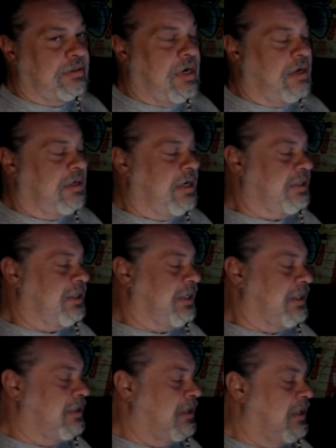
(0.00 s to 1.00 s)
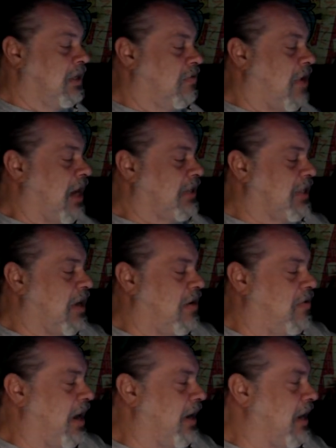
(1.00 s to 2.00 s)
Oh, there she is. Why'd you go
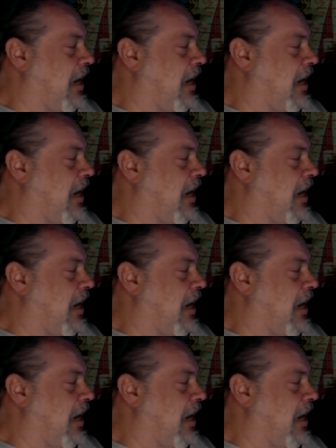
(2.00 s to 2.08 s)
away?